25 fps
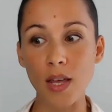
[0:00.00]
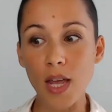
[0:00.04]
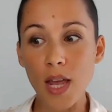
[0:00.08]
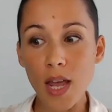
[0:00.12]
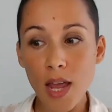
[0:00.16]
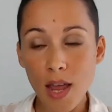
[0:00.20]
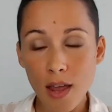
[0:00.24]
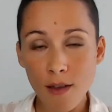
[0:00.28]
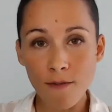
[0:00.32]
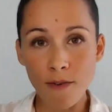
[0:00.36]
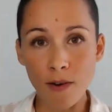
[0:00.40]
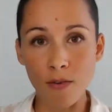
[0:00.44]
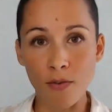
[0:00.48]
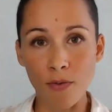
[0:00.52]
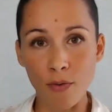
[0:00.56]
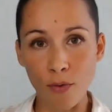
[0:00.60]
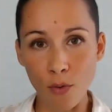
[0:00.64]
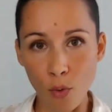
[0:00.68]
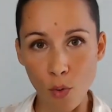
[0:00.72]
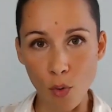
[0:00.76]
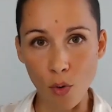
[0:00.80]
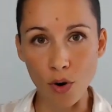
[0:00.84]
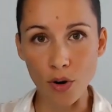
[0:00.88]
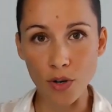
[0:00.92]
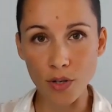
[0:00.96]
If, of
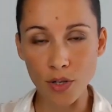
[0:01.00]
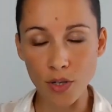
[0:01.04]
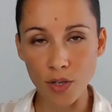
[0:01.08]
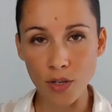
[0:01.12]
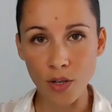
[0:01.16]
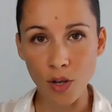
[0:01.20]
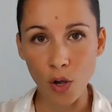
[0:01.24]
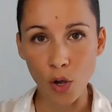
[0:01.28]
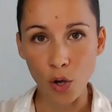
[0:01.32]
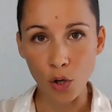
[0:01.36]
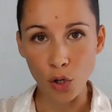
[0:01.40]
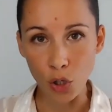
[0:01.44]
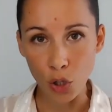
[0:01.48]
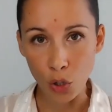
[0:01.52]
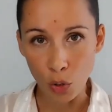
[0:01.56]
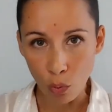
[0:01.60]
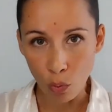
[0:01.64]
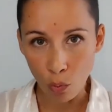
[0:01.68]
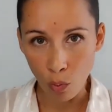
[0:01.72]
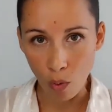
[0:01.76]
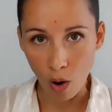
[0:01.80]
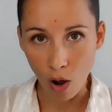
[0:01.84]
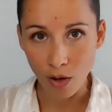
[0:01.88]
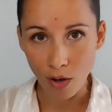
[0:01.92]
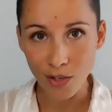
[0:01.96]
course,
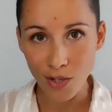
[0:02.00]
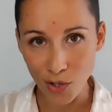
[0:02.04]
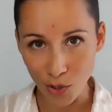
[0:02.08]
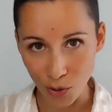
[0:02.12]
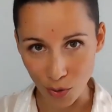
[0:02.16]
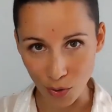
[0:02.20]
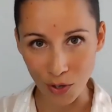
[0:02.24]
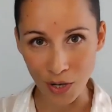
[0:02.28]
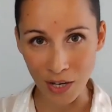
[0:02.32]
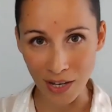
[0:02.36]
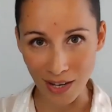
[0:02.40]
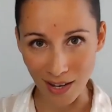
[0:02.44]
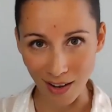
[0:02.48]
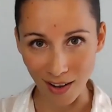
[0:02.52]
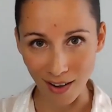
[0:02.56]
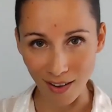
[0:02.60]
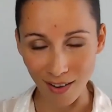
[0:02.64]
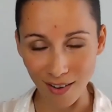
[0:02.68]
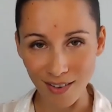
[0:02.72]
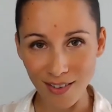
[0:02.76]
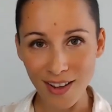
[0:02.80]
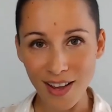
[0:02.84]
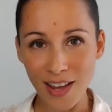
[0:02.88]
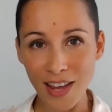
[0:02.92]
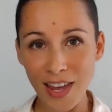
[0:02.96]
you want to
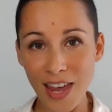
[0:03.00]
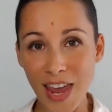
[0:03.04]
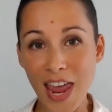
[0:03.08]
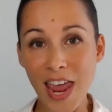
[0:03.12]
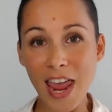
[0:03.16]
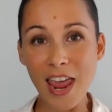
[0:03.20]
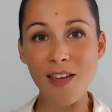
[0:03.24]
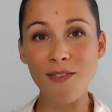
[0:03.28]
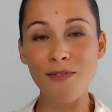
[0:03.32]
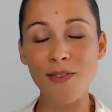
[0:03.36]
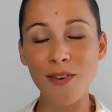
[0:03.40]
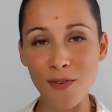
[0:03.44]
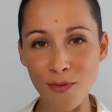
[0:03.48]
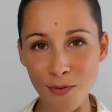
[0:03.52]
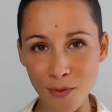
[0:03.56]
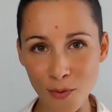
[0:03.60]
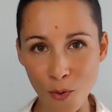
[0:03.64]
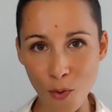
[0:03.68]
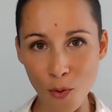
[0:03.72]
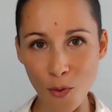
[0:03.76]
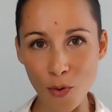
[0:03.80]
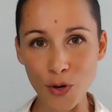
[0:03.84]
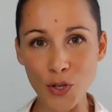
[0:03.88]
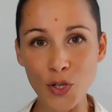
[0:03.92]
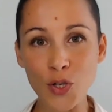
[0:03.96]
heal, if,
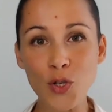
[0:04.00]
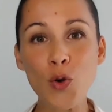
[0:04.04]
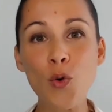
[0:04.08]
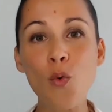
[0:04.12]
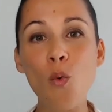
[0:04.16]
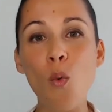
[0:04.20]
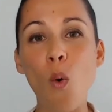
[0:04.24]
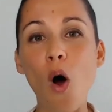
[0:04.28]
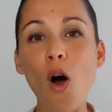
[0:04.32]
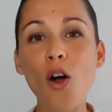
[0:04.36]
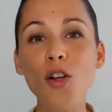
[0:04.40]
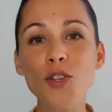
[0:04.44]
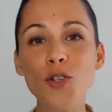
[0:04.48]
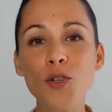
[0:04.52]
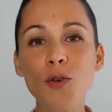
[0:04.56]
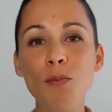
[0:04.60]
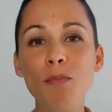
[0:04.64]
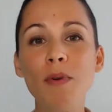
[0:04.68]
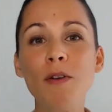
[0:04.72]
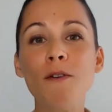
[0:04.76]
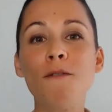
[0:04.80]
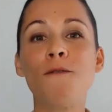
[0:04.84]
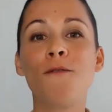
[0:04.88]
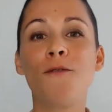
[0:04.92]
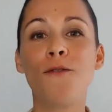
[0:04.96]
of course, you want to
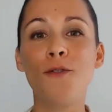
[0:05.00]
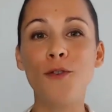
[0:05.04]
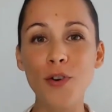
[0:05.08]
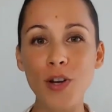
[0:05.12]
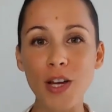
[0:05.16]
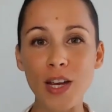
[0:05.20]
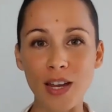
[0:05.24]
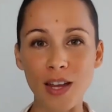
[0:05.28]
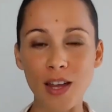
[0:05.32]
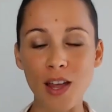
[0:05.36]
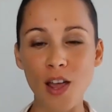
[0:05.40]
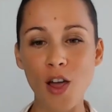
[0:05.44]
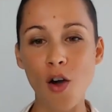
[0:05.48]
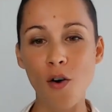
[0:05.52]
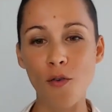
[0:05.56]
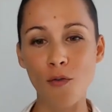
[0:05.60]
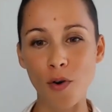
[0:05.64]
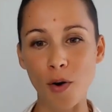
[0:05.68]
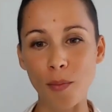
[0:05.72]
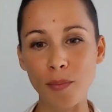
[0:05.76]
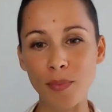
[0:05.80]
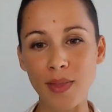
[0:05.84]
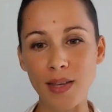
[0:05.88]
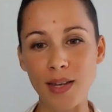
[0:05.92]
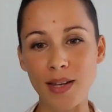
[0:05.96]
be free
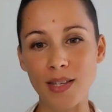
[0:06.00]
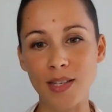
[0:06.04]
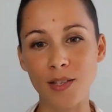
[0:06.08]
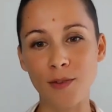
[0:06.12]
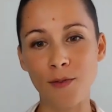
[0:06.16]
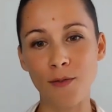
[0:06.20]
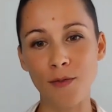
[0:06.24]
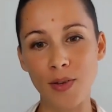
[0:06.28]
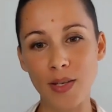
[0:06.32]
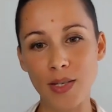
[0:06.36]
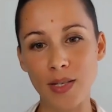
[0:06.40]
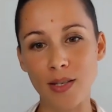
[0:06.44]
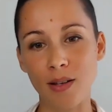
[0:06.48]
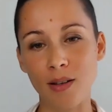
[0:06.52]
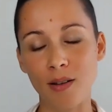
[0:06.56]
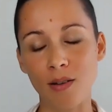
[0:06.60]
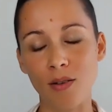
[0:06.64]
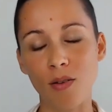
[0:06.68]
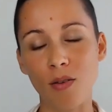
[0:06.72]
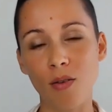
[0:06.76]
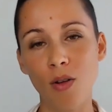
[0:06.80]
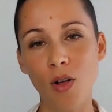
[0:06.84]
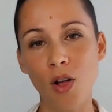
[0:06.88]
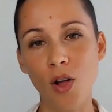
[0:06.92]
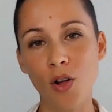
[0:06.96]
from this
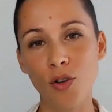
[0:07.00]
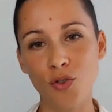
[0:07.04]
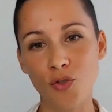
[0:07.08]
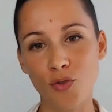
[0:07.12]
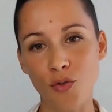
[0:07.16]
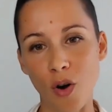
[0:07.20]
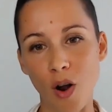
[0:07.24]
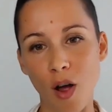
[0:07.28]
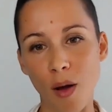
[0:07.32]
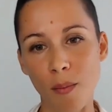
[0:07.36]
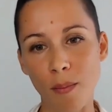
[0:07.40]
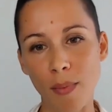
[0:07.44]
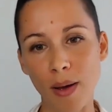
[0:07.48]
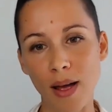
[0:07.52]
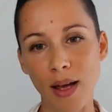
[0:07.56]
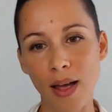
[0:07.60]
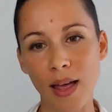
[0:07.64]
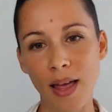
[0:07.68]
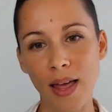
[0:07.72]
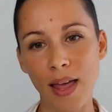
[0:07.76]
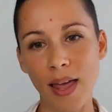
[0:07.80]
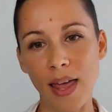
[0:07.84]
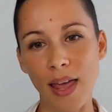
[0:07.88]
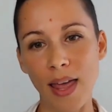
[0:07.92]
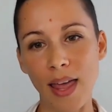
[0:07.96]
physical trauma.